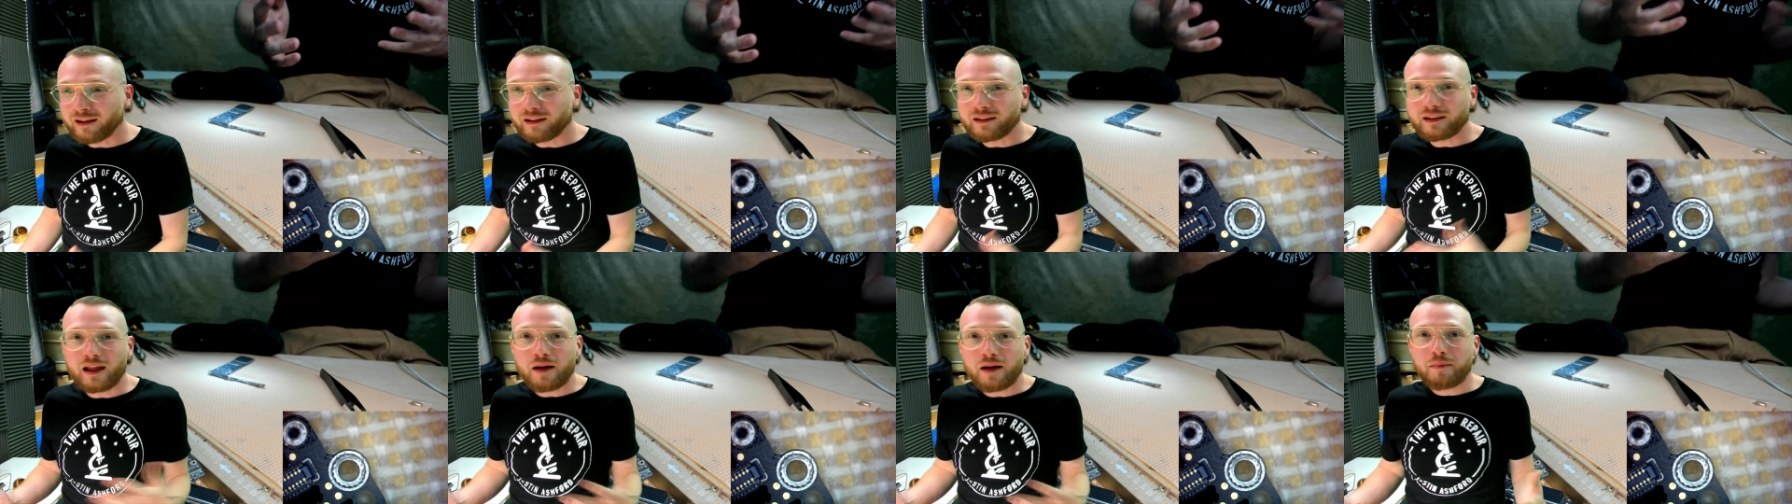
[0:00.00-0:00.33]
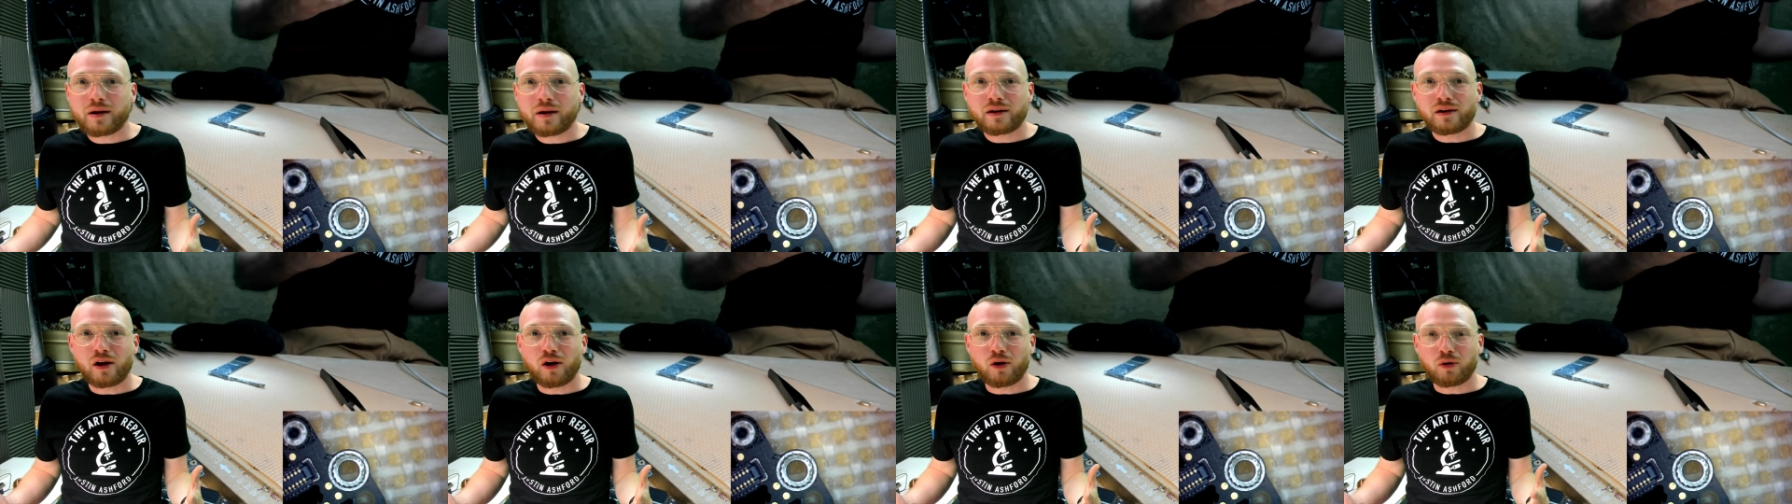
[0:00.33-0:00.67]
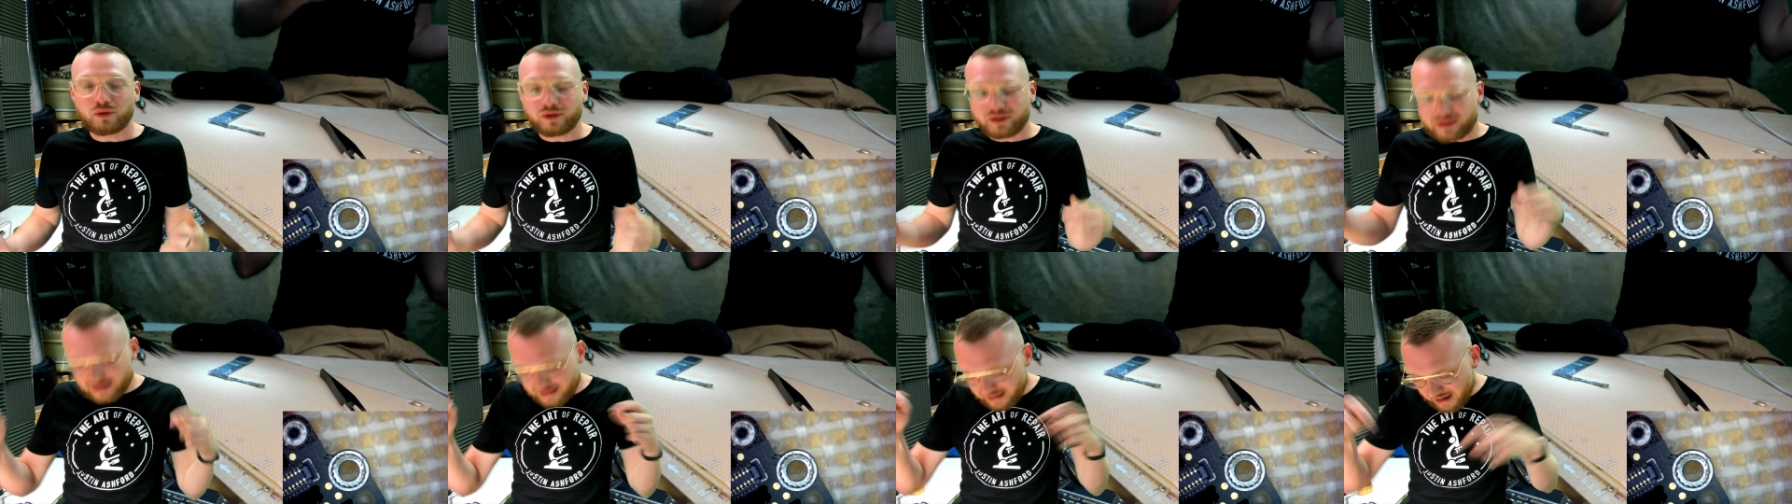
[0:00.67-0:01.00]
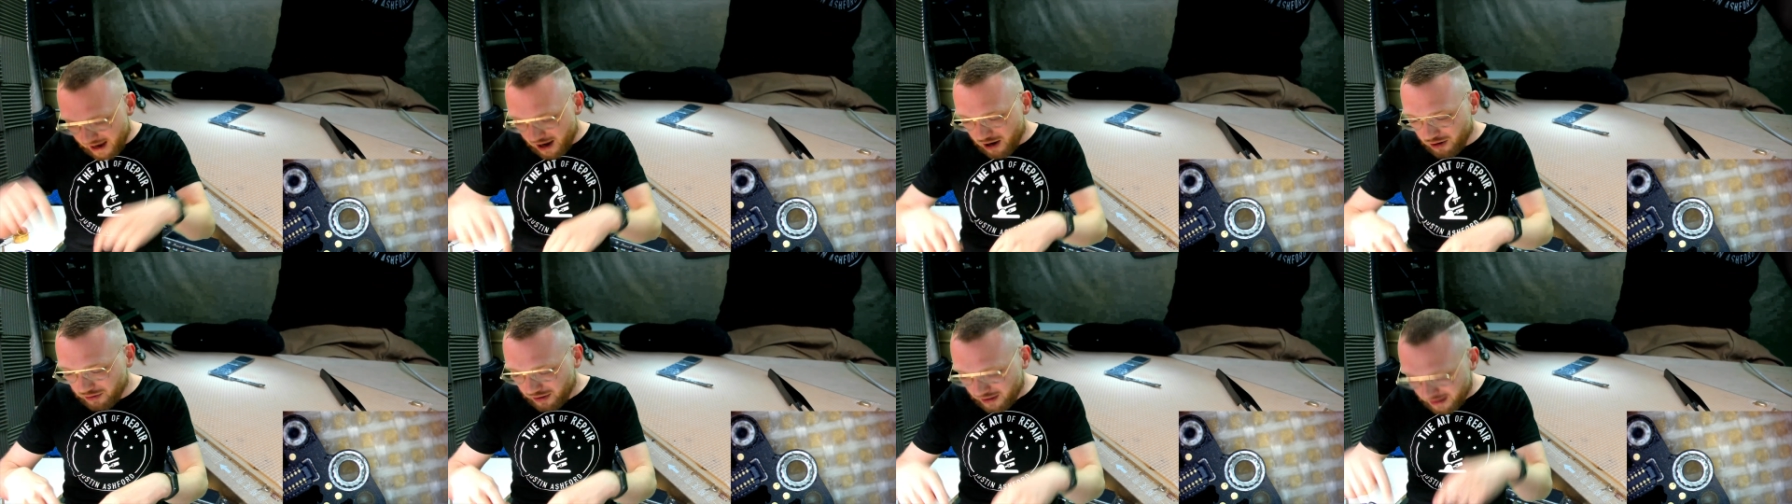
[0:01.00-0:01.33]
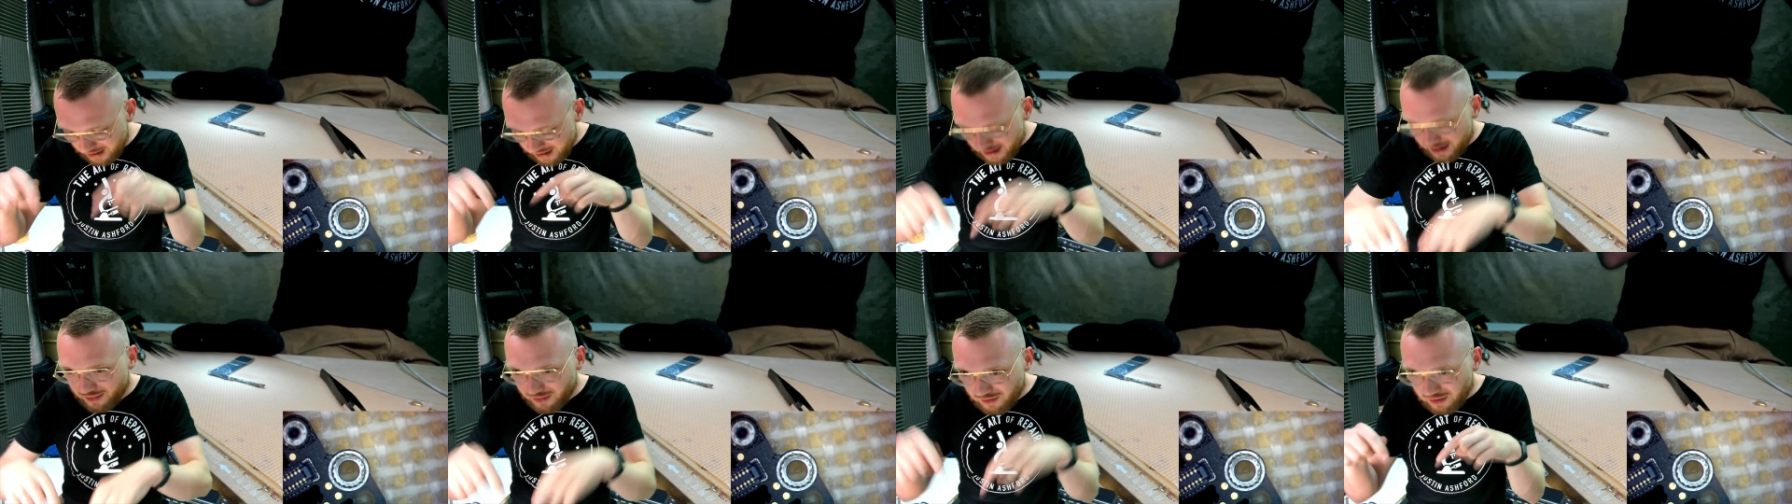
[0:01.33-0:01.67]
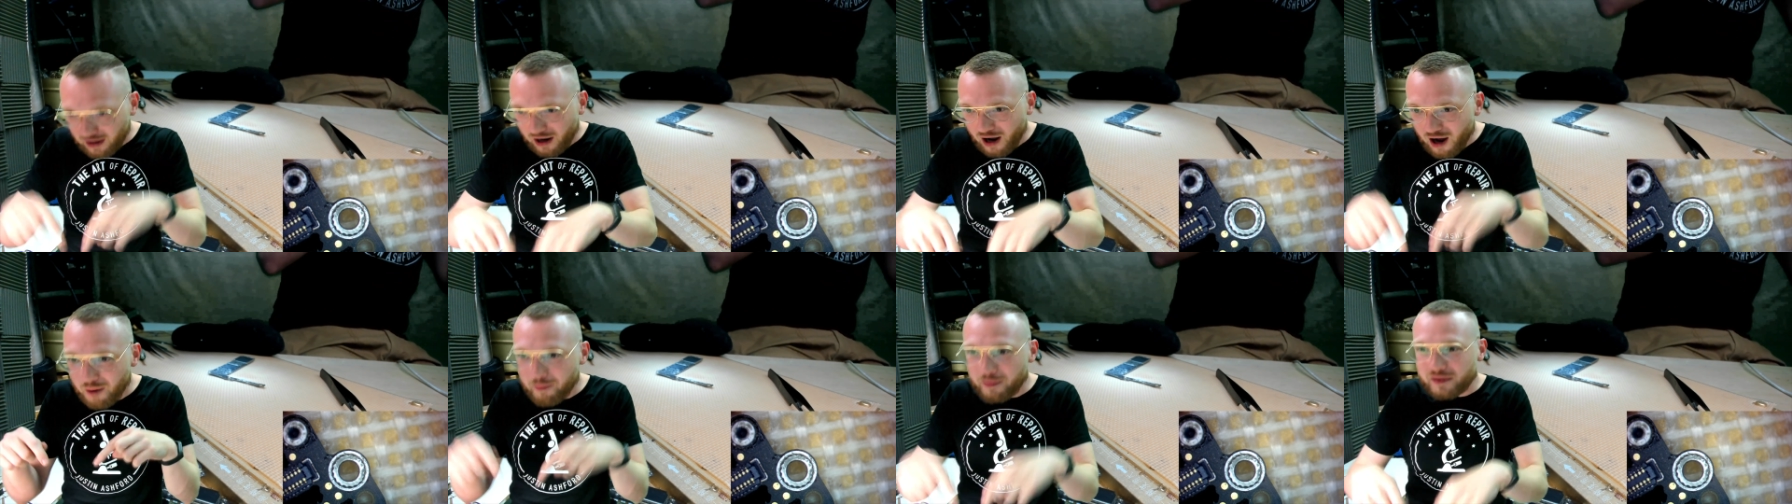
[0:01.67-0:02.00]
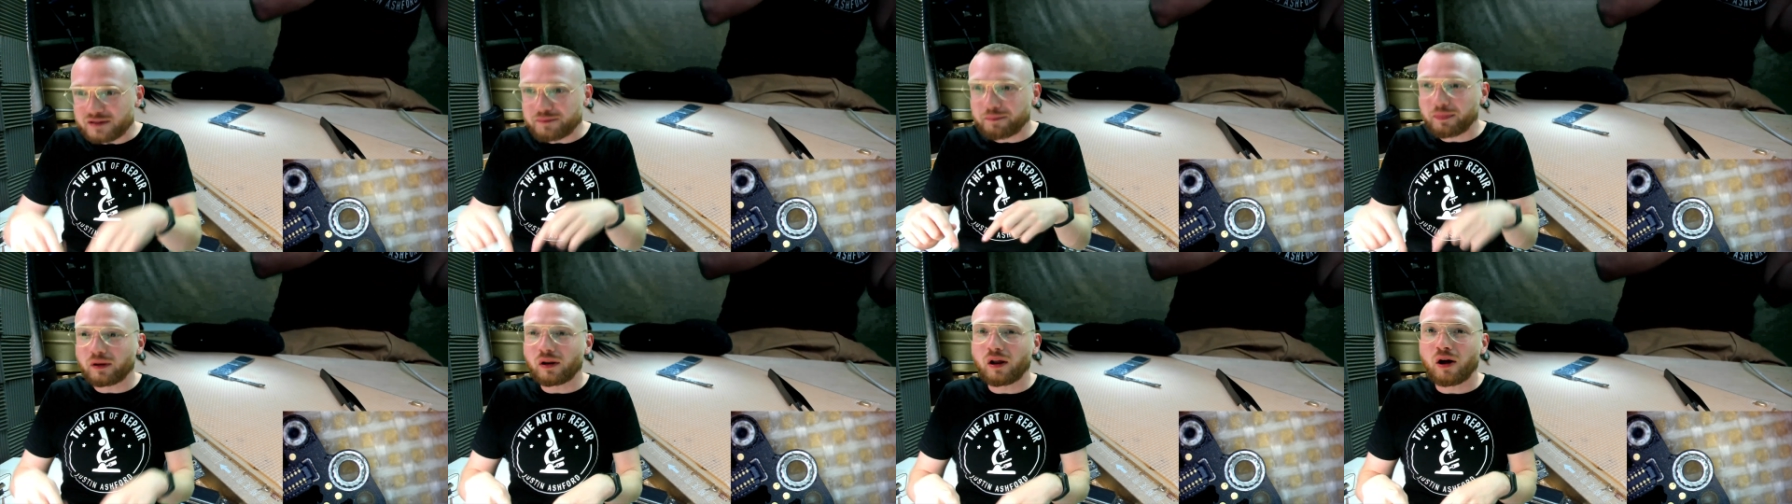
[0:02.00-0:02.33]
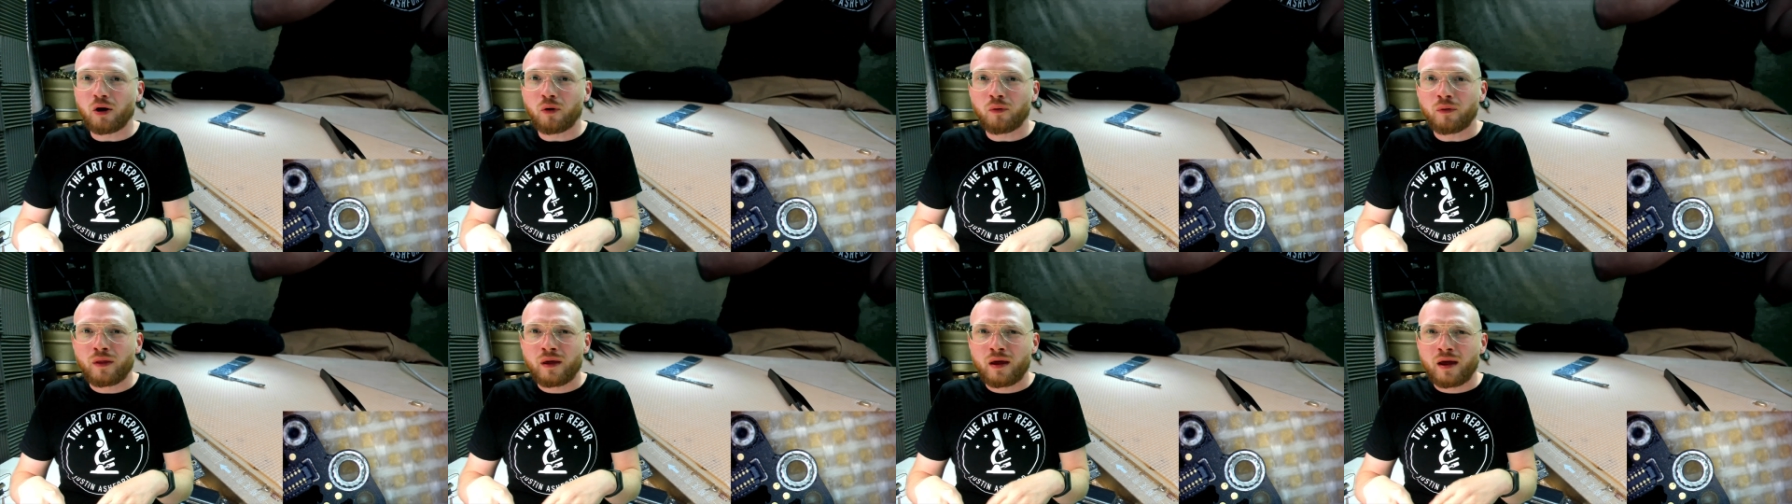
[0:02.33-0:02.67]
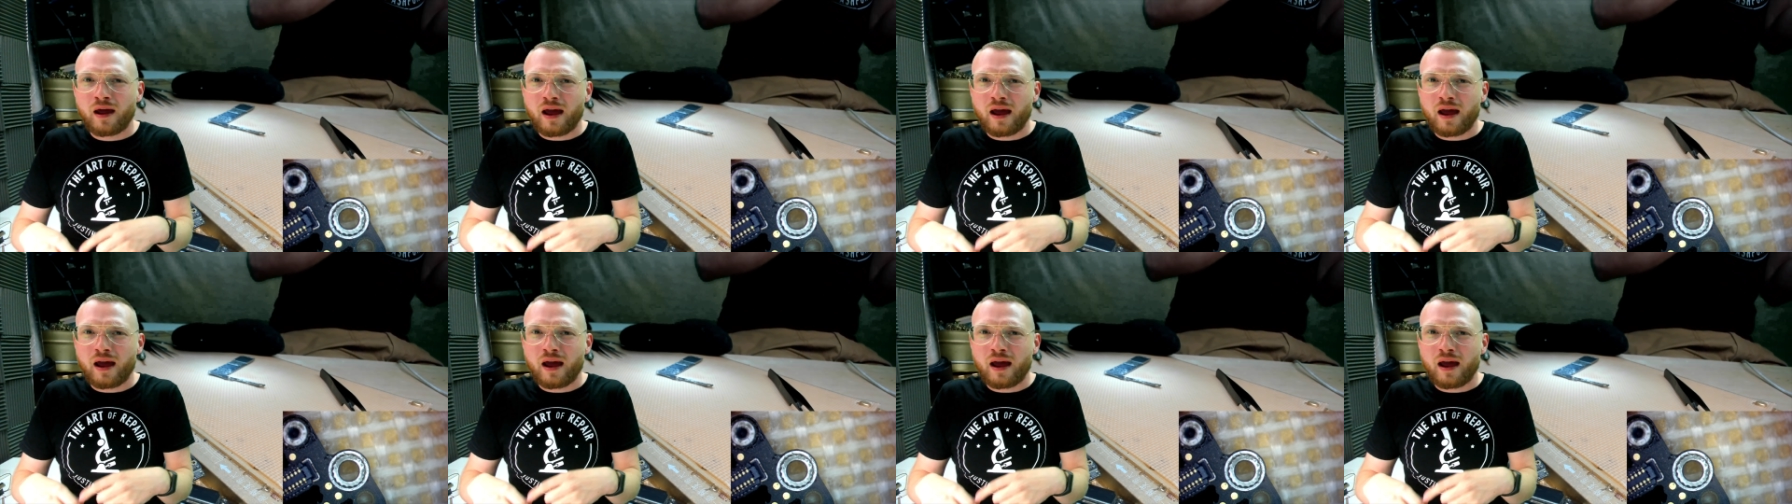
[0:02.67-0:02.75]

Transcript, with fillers: let me know down in the comments below,